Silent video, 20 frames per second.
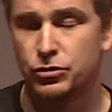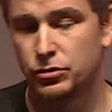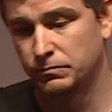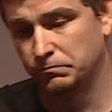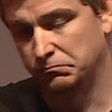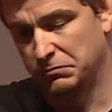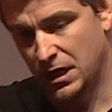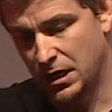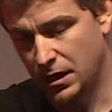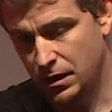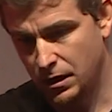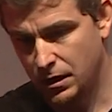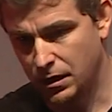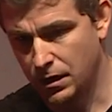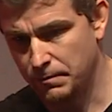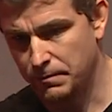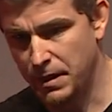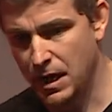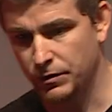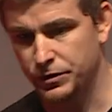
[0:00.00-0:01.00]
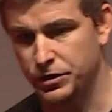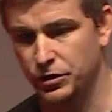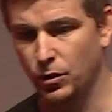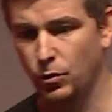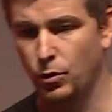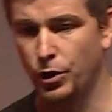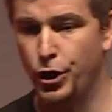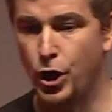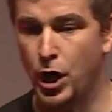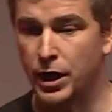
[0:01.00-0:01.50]
into uh, a bounty
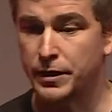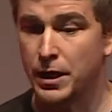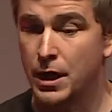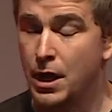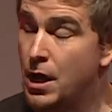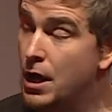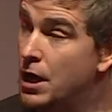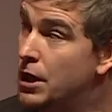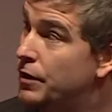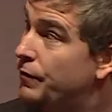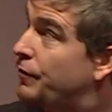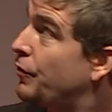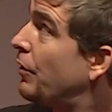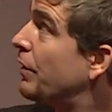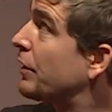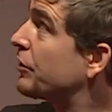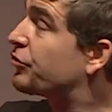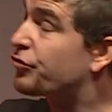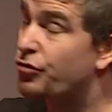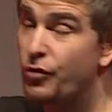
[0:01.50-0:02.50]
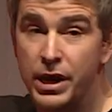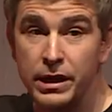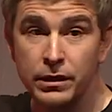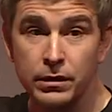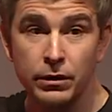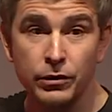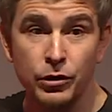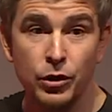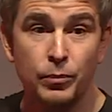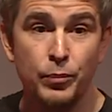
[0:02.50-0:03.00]
or whatnot. If you are a
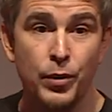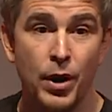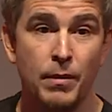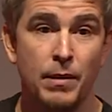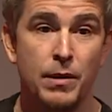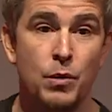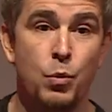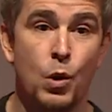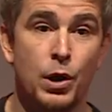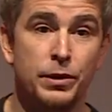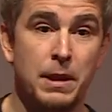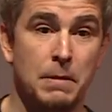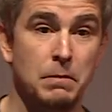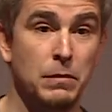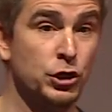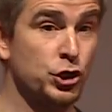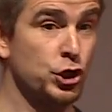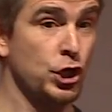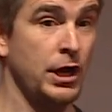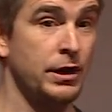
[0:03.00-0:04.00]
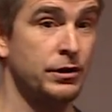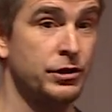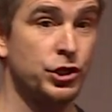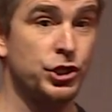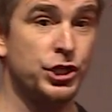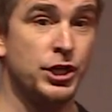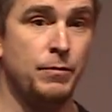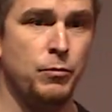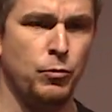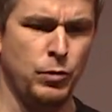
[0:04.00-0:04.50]
trader, you probably want a much larger
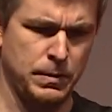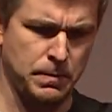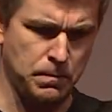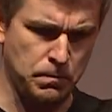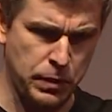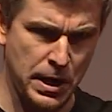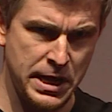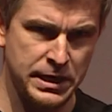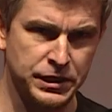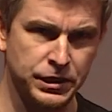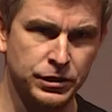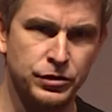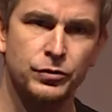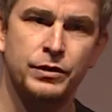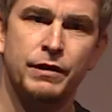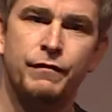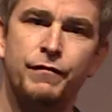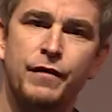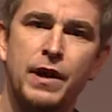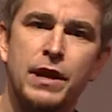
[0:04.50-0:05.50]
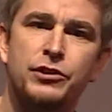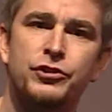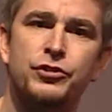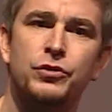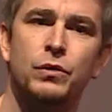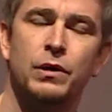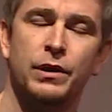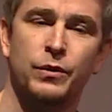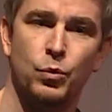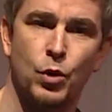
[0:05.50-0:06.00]
ship with plating to defend
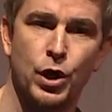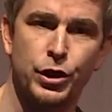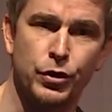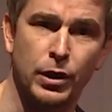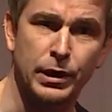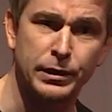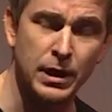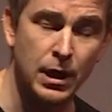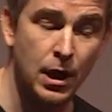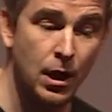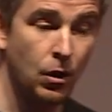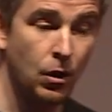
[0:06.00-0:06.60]
you and whatnot.